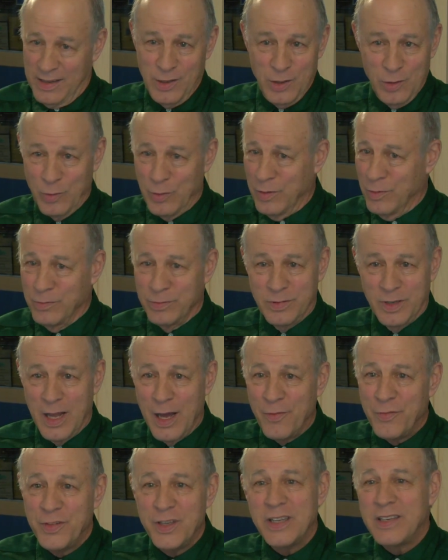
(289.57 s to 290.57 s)
you
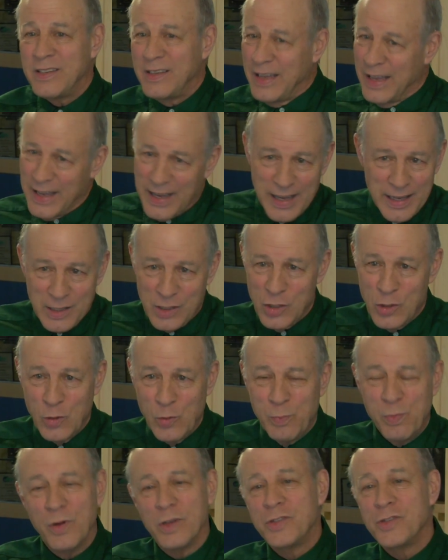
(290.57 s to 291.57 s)
loved it and you
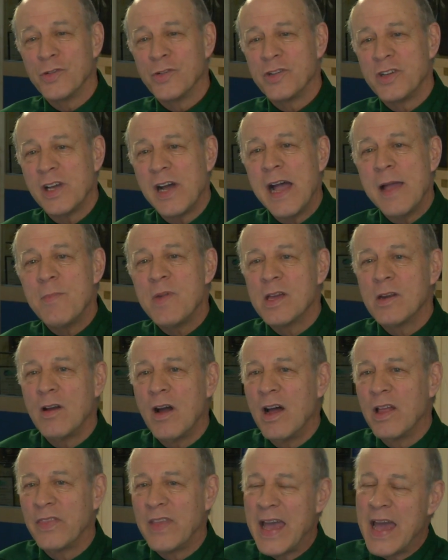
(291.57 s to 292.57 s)
put your time in
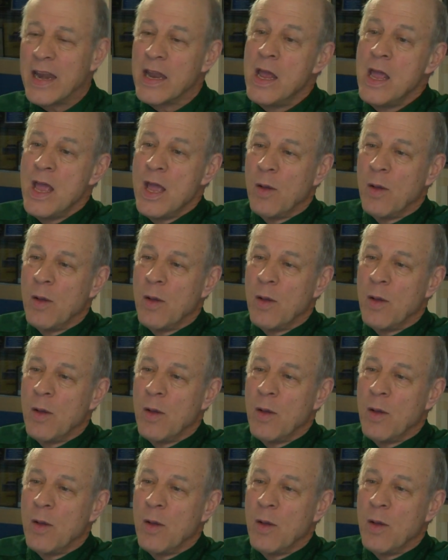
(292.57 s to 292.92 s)
on that,